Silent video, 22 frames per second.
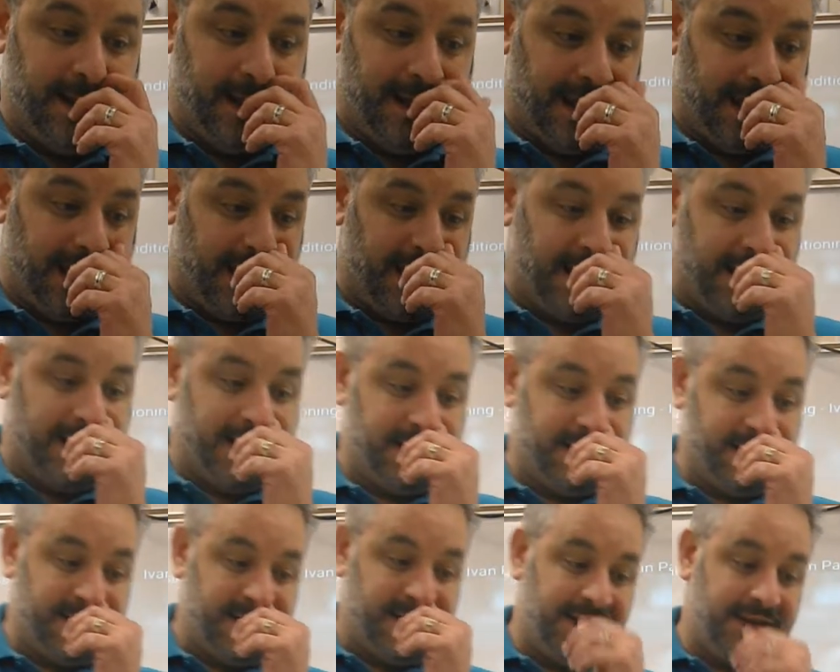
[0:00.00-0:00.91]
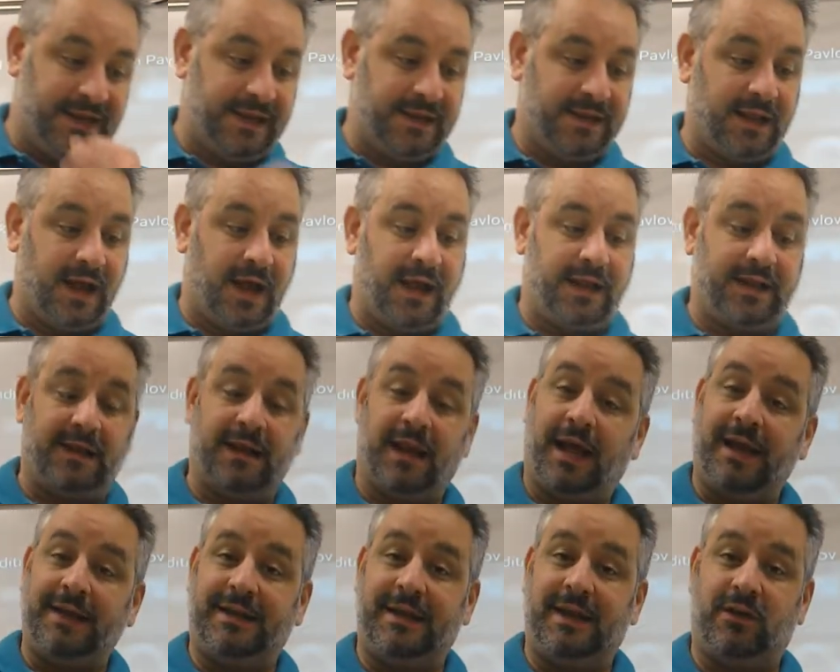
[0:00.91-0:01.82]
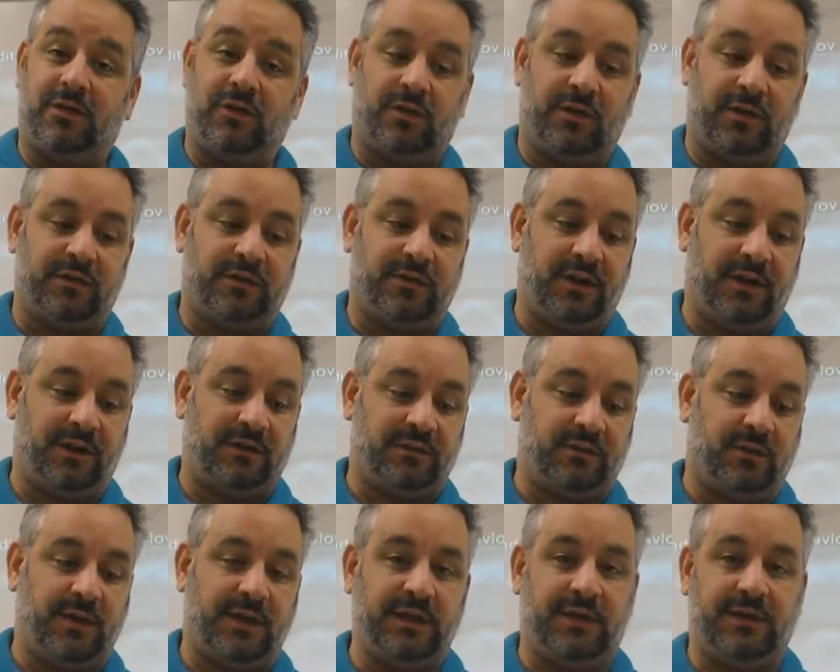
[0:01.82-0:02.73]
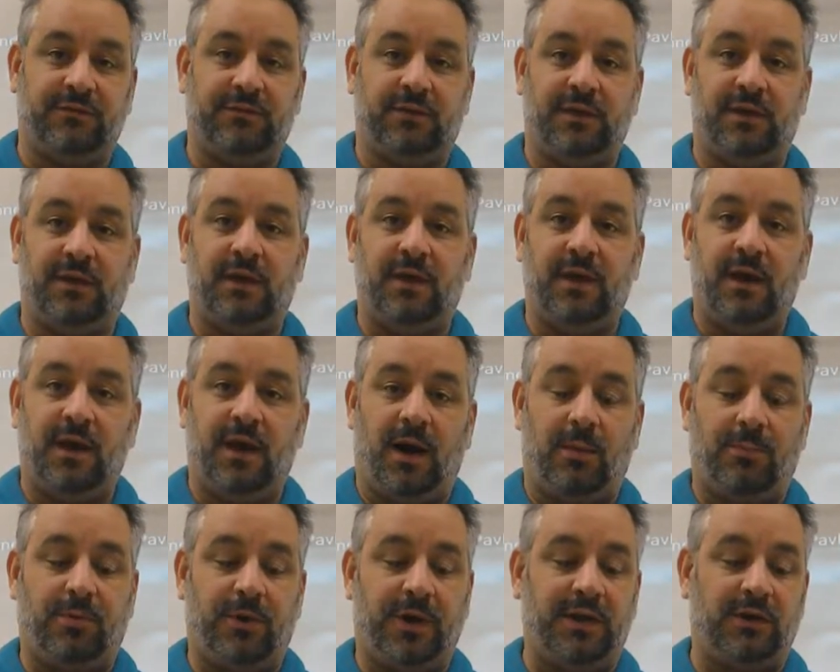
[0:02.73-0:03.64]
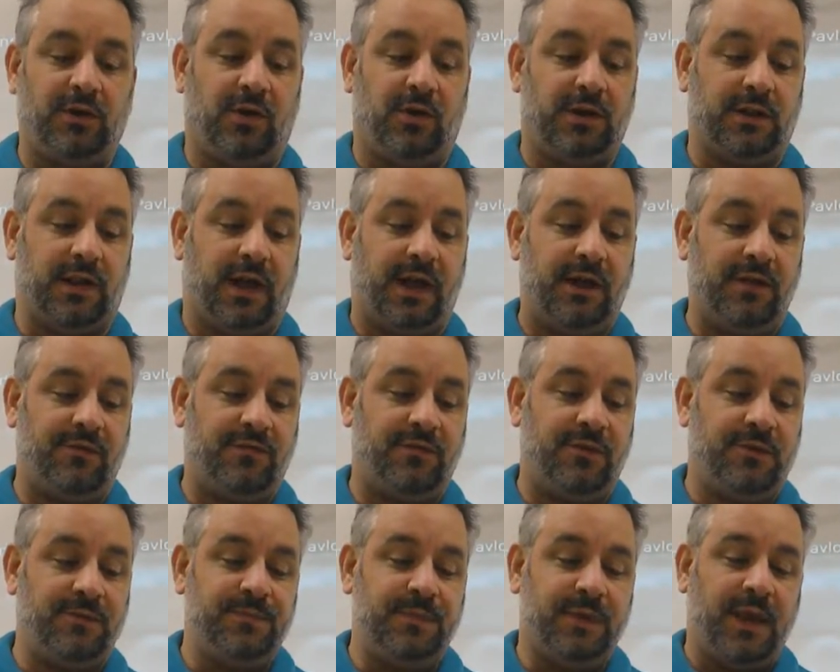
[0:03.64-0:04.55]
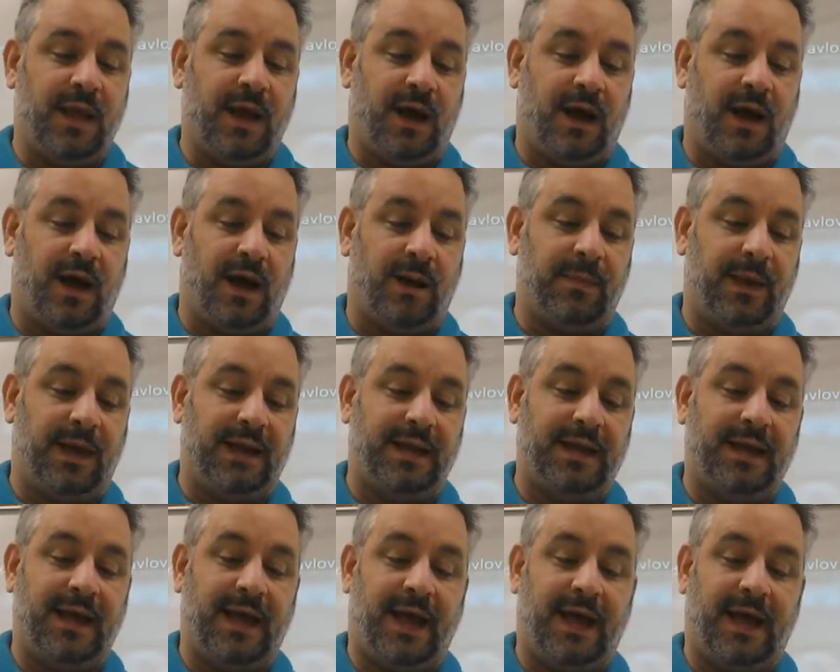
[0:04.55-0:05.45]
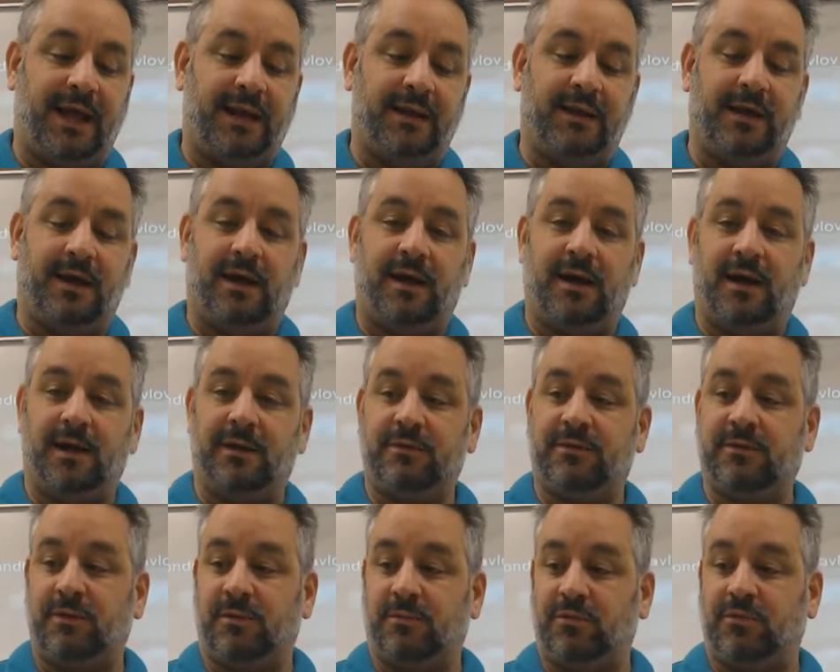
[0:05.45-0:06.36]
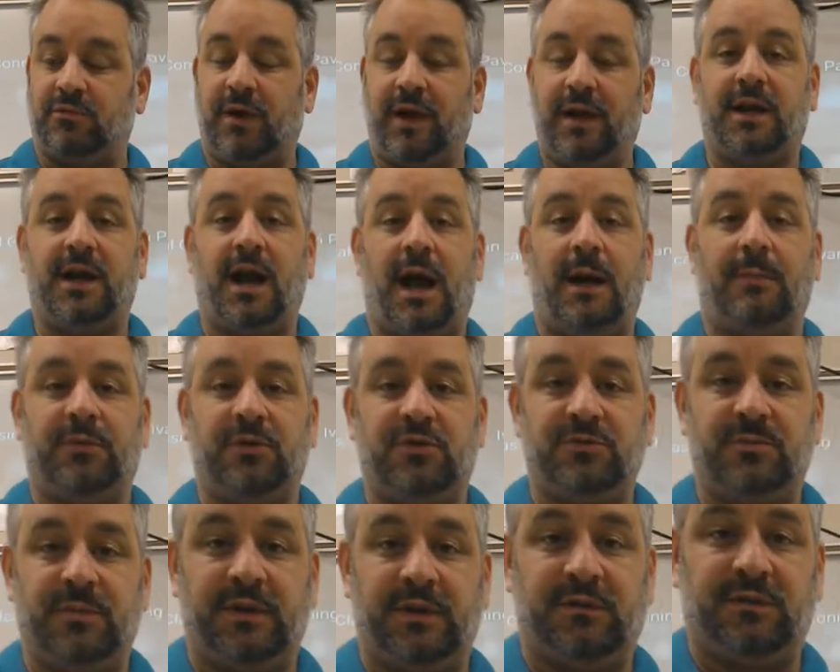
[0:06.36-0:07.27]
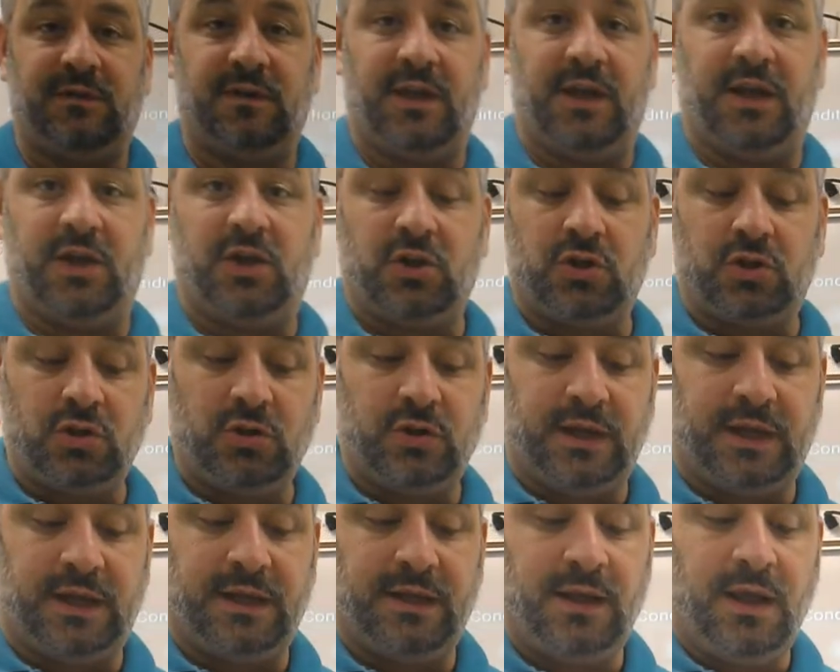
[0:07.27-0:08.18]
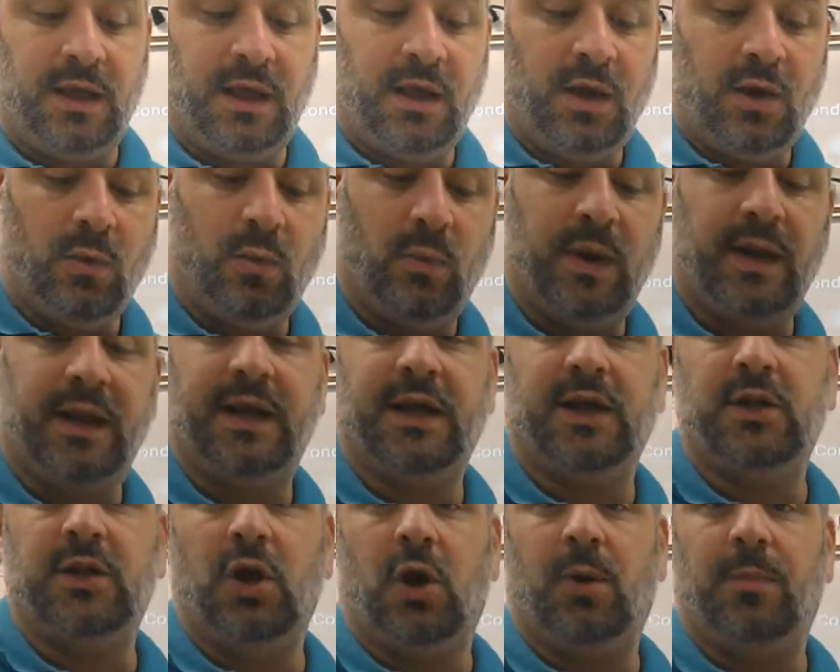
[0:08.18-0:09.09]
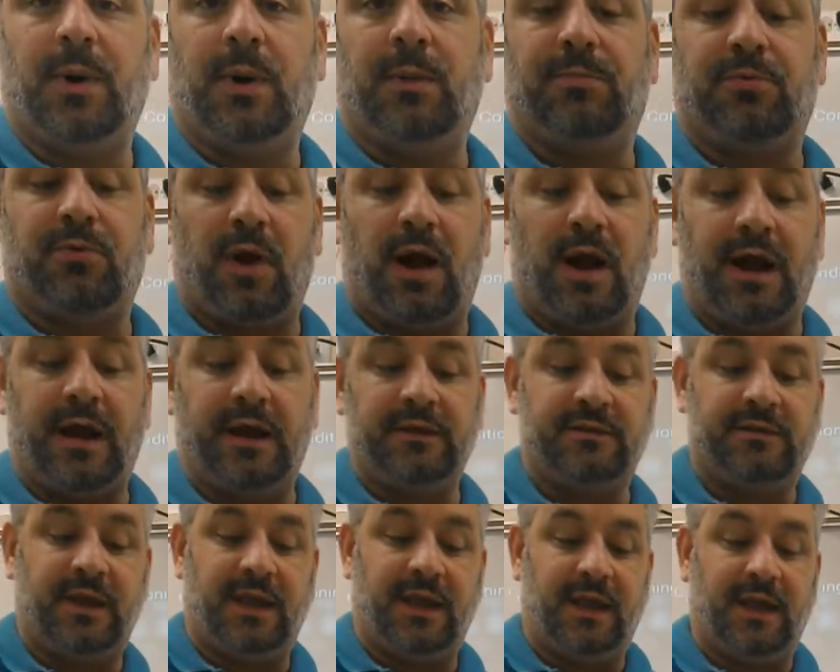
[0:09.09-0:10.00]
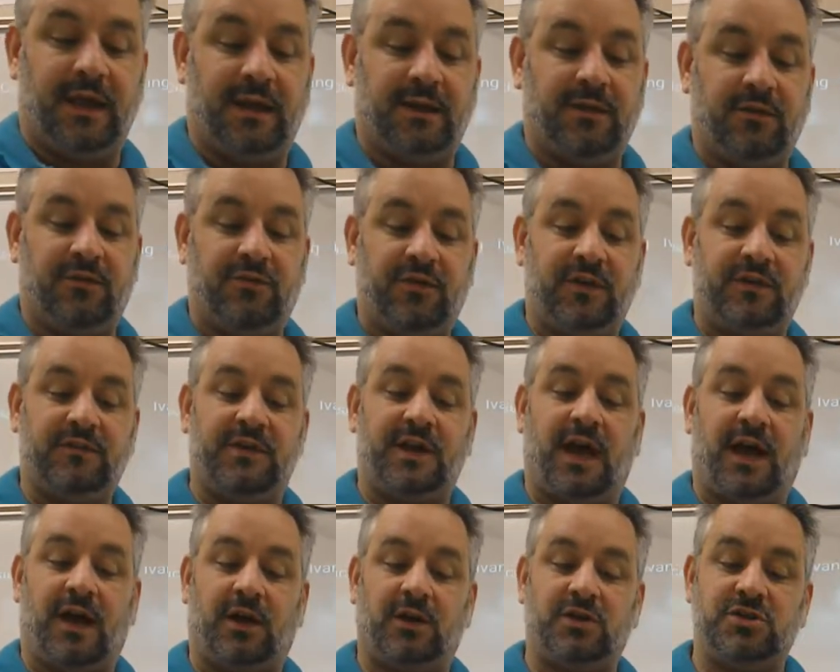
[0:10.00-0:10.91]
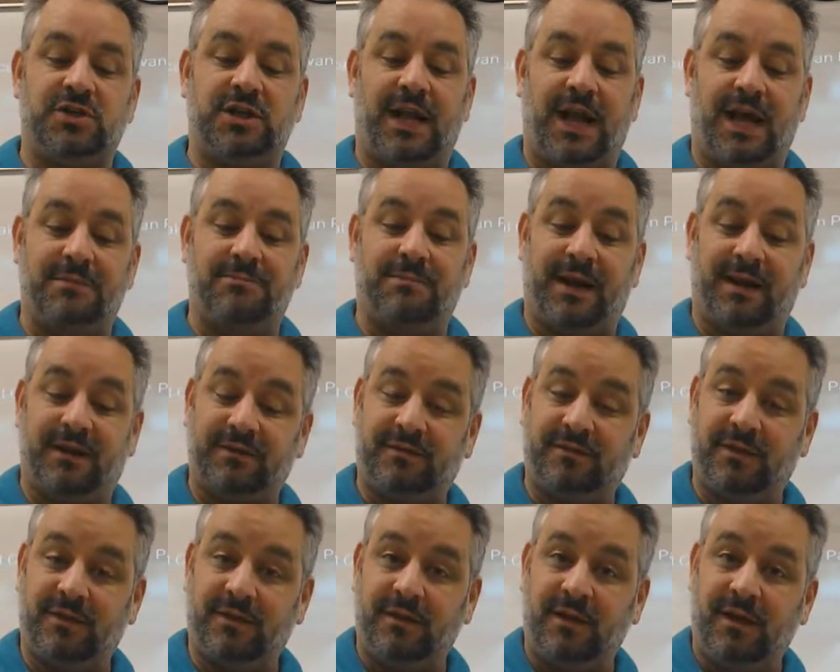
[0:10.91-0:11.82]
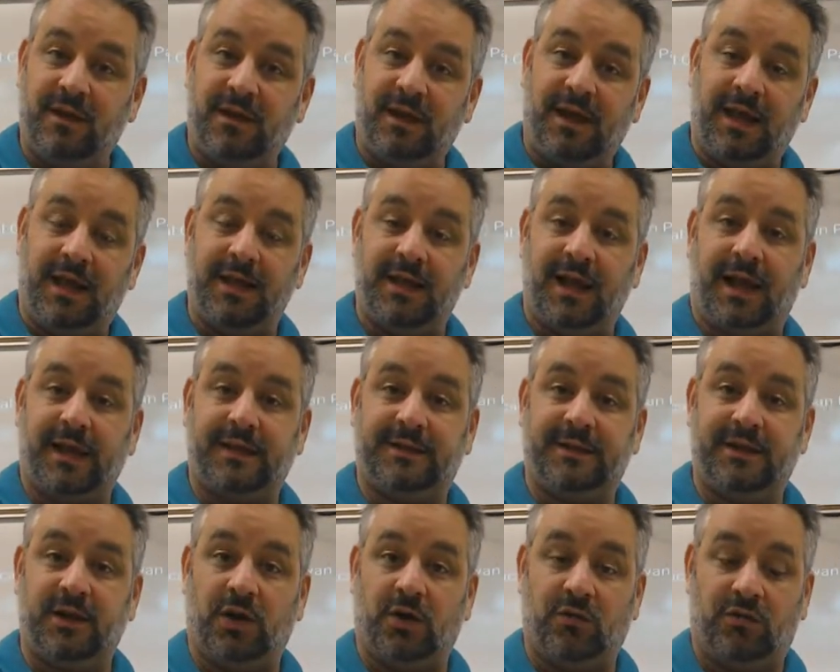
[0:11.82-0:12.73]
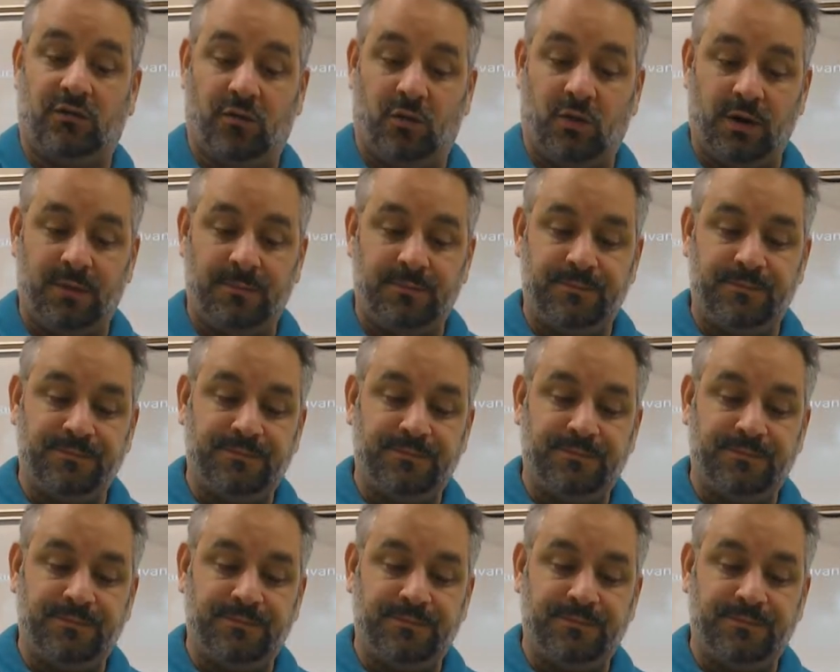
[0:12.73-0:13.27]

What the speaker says: and he died in 1936, so he lived a pretty long life. And he had some great accomplishments, including winning a Nobel Prize in Physiology and Medicine in 1904.